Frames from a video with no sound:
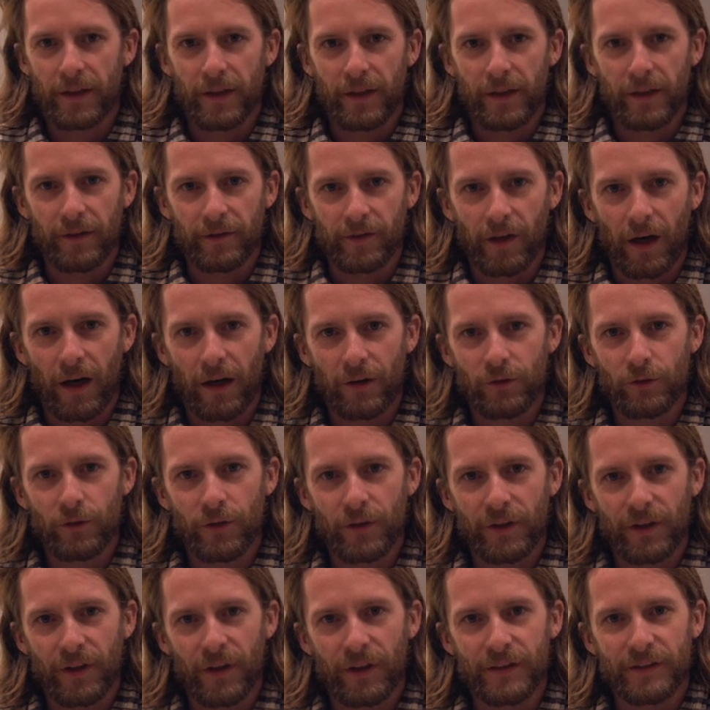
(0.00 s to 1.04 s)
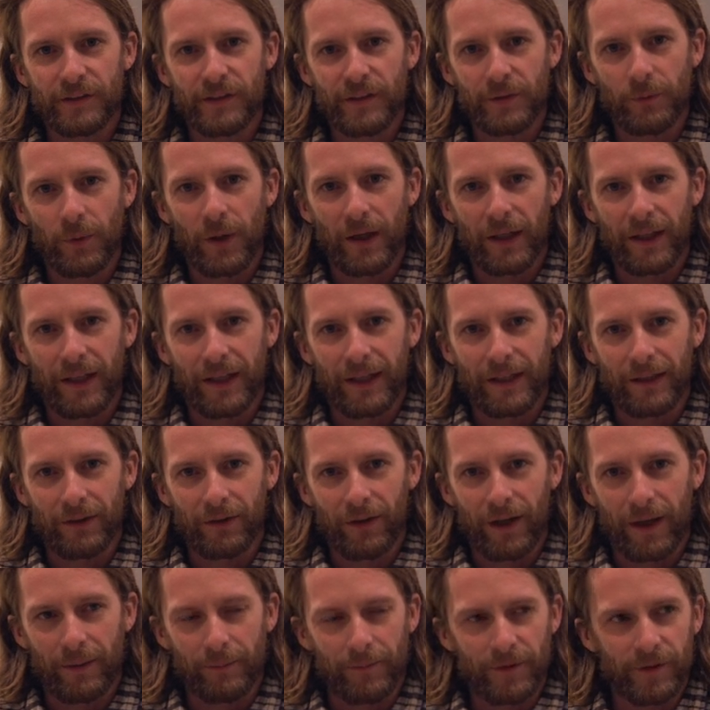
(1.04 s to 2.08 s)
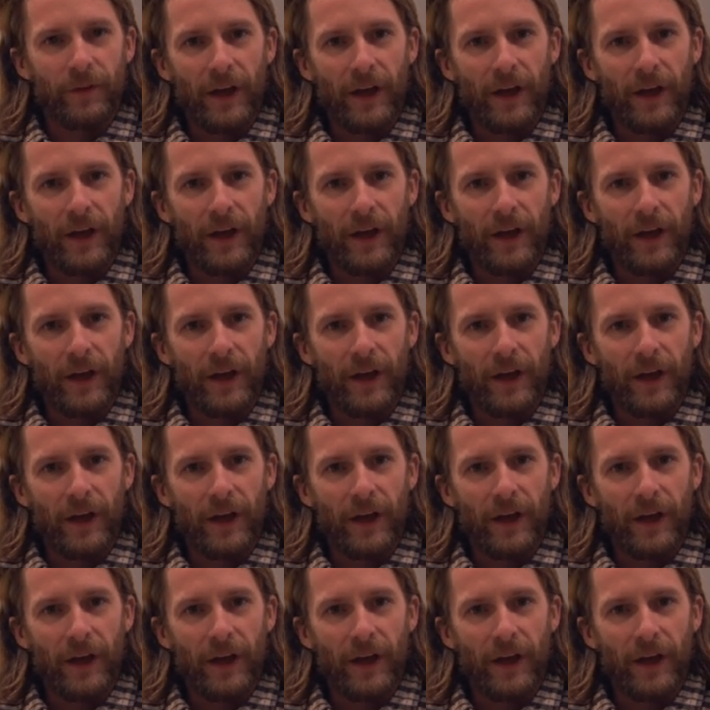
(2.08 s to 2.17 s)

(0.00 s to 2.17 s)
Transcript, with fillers: is 191 kilograms.